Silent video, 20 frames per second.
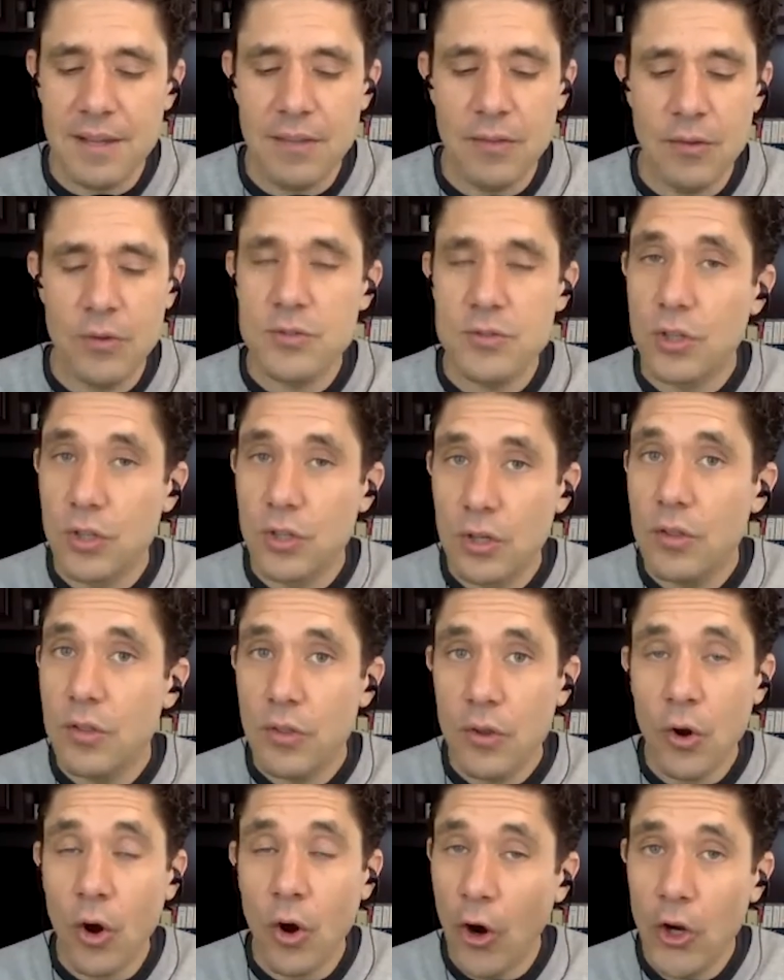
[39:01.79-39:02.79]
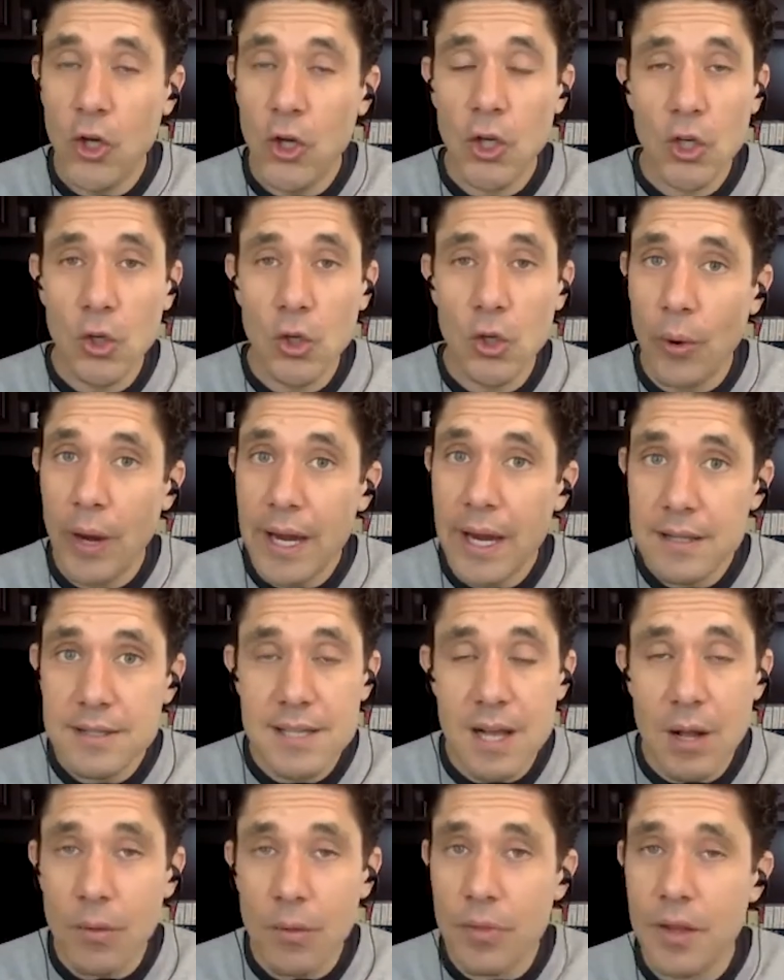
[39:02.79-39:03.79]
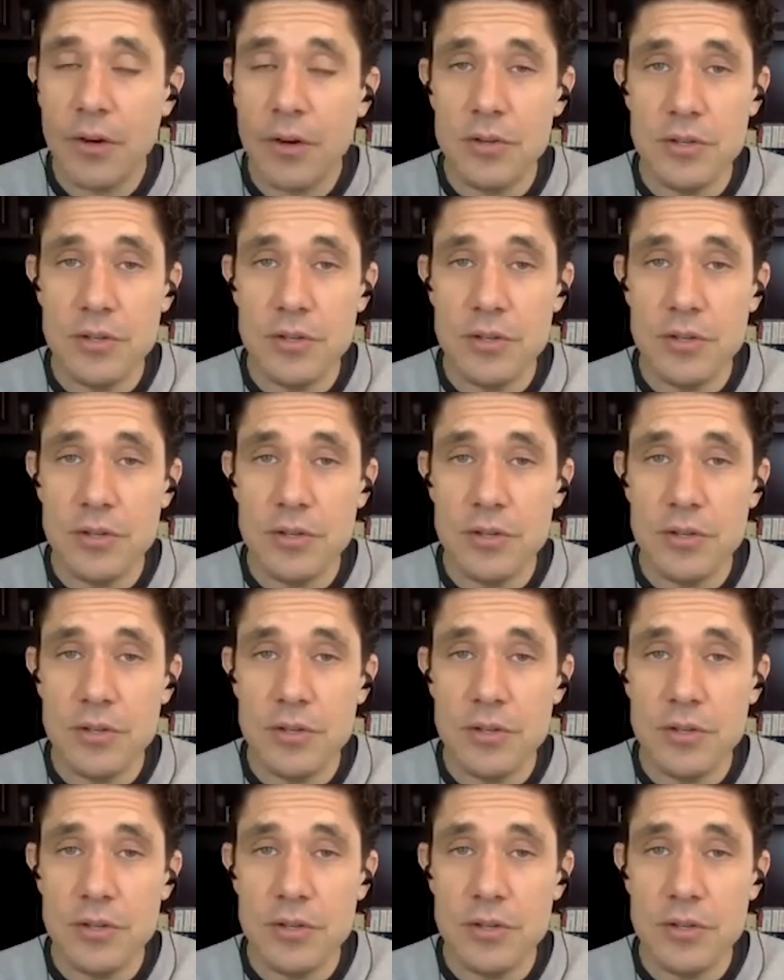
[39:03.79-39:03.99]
And there's good, there are good grains out there.